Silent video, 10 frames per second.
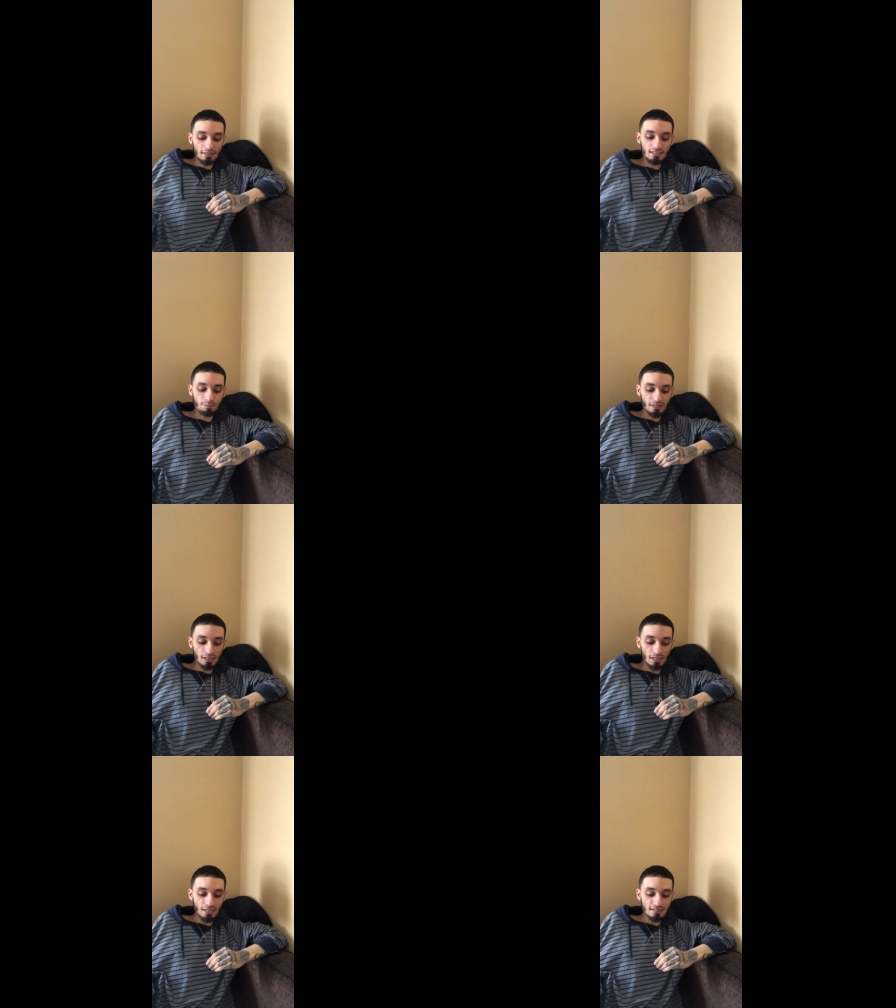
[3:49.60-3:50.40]
is
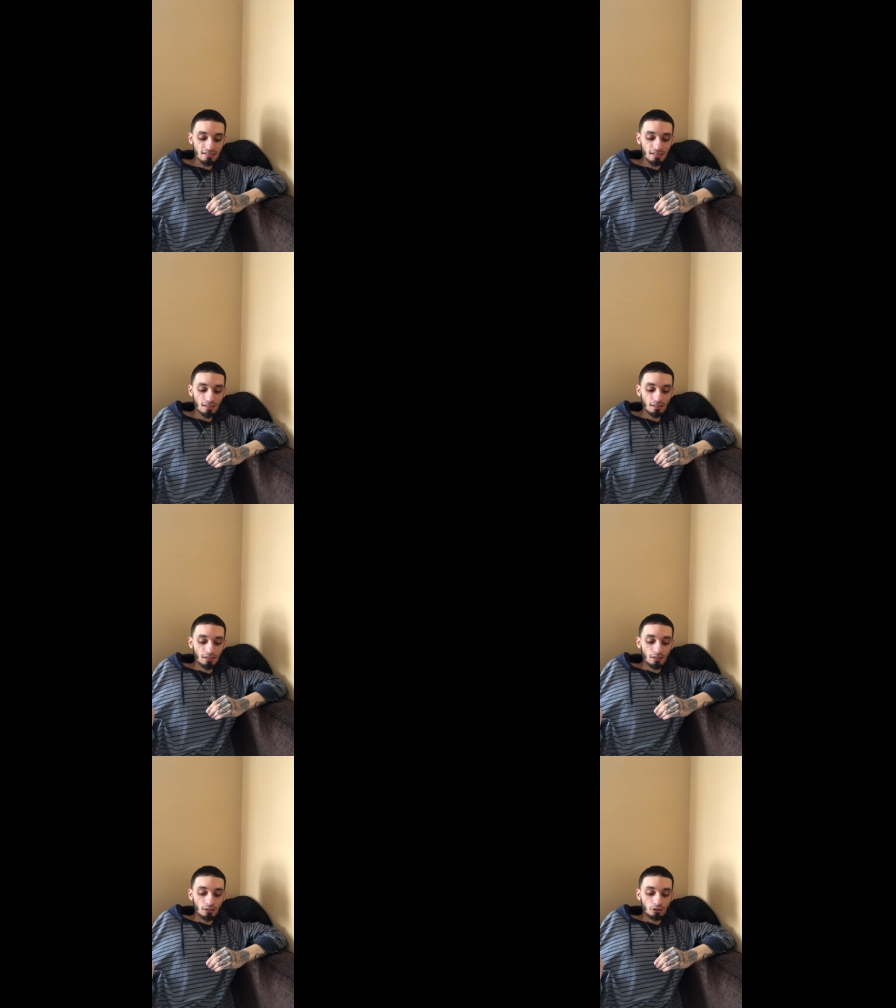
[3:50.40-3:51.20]
because
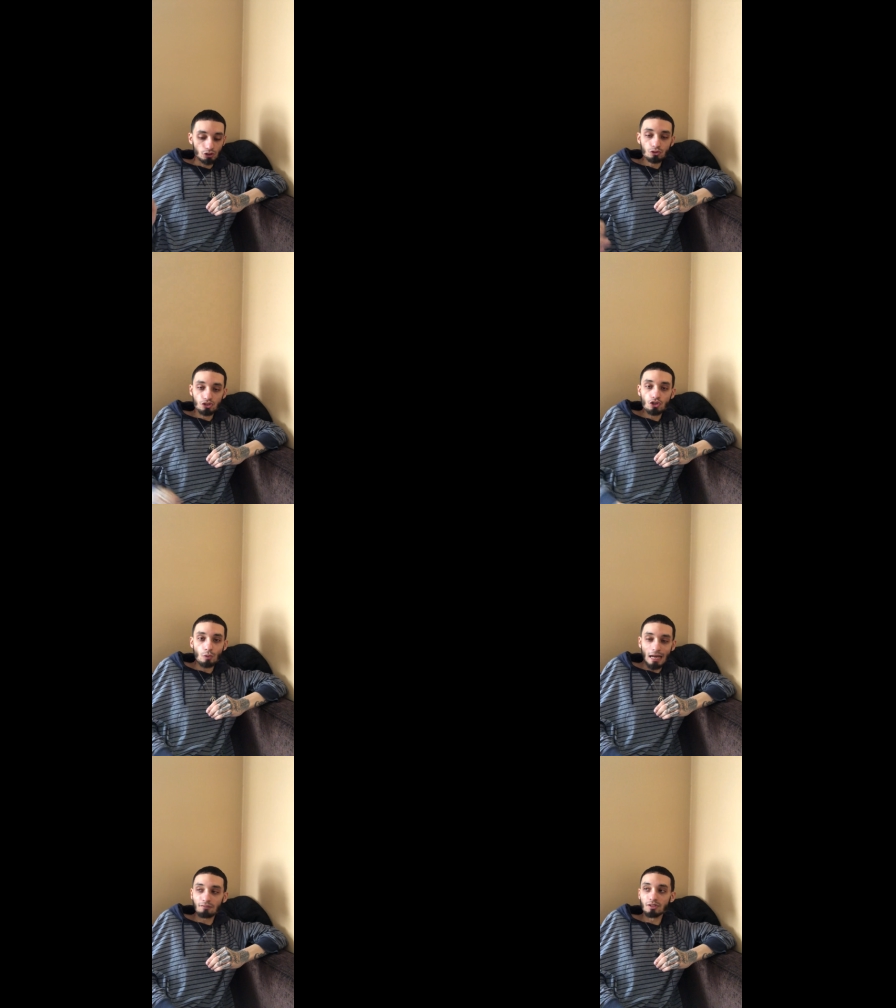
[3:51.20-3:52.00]
you
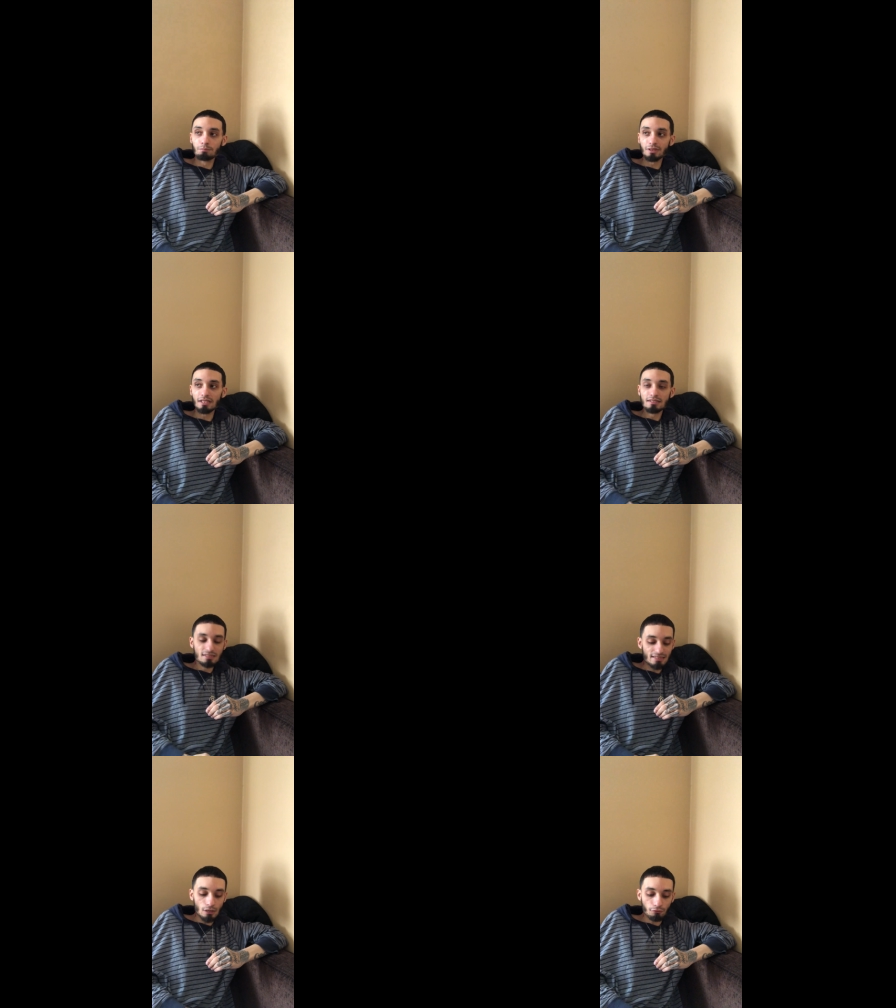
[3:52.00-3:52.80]
do have to be
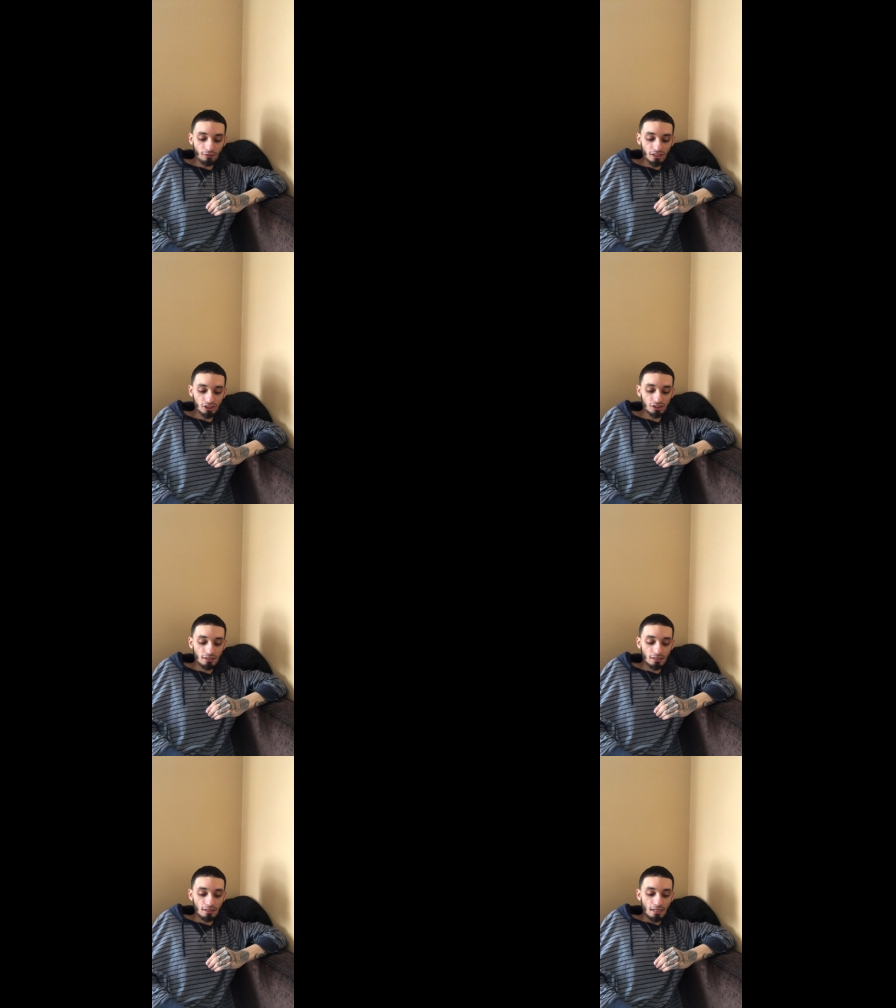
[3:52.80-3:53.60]
selfish
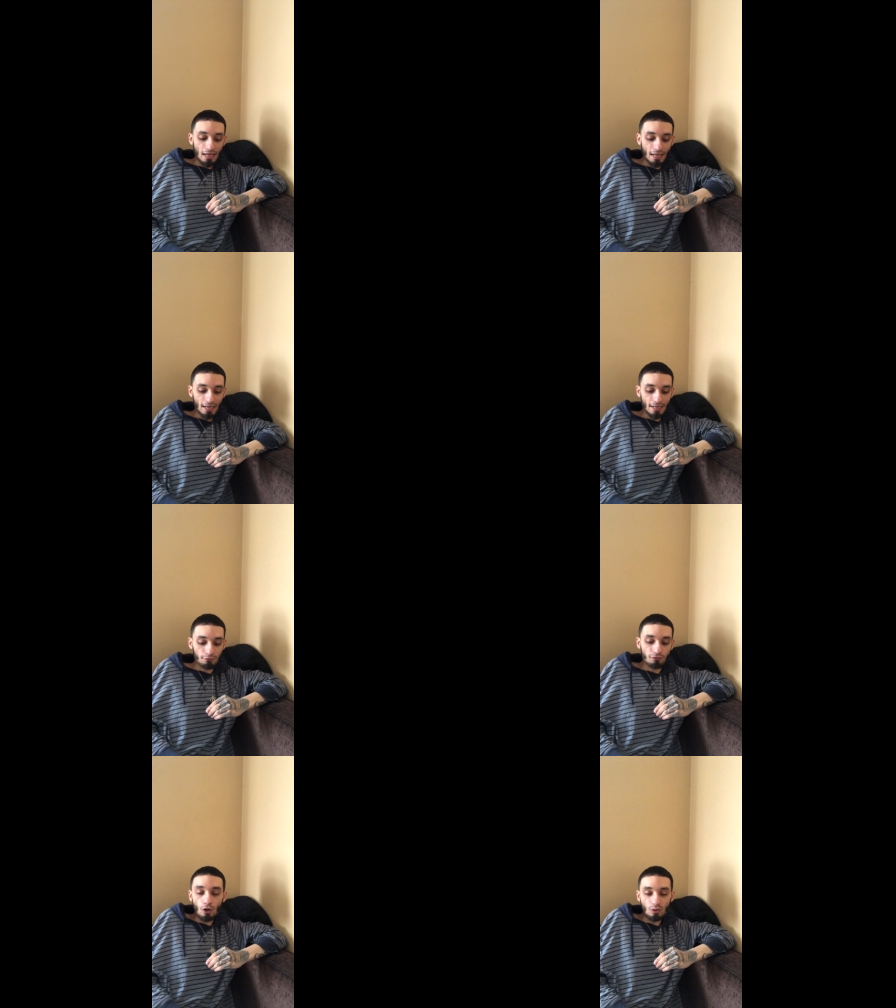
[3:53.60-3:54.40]

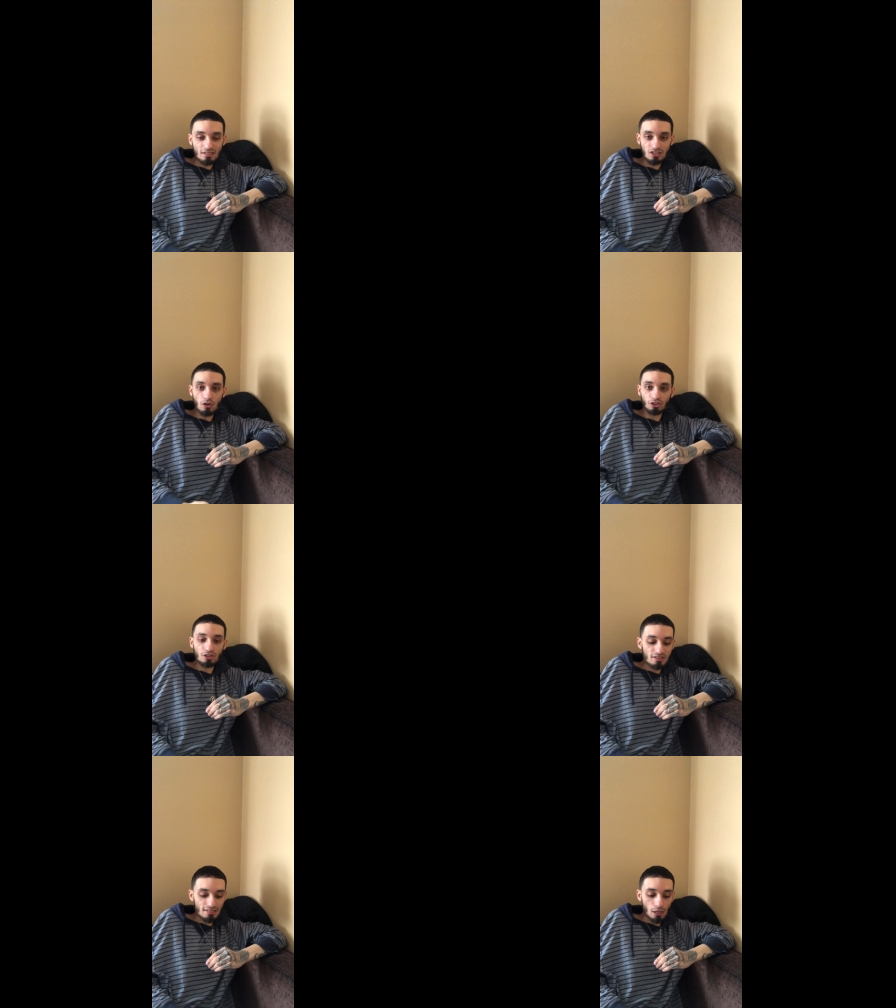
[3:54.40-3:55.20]
and focus on
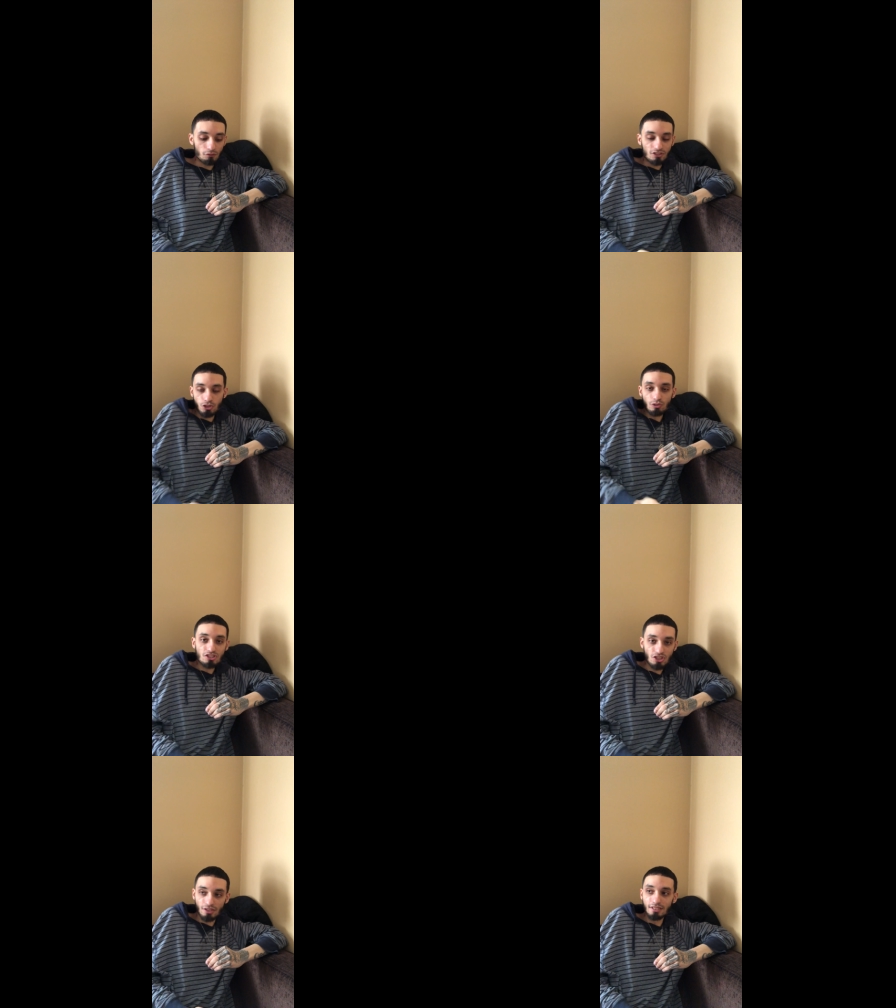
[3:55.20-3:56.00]
yourself to a
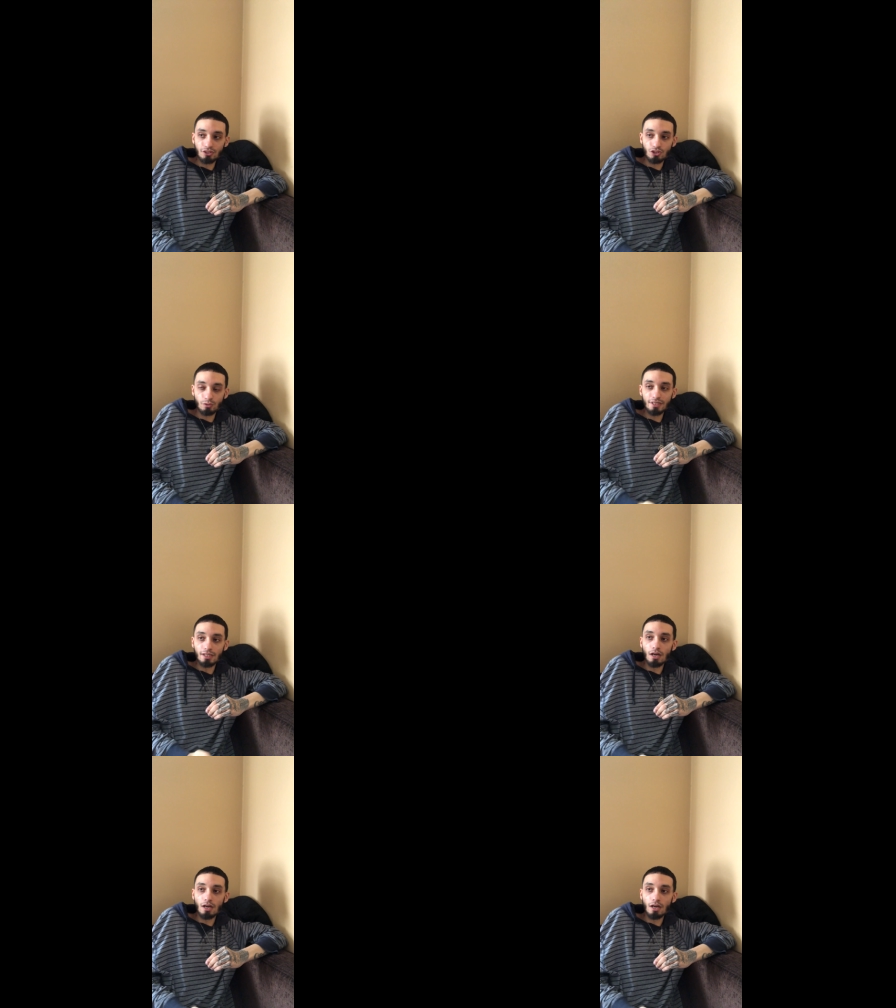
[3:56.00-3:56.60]
certain degree.